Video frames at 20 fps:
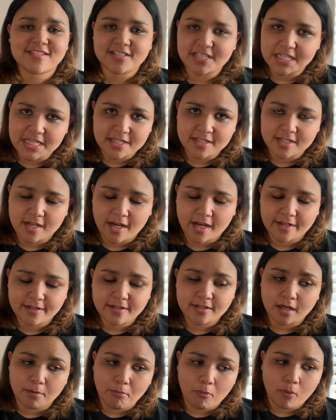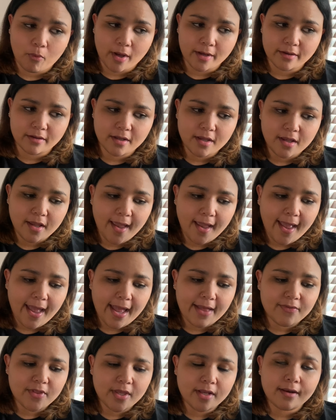Dean died, number one.
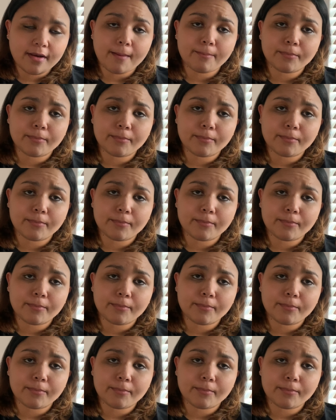And then number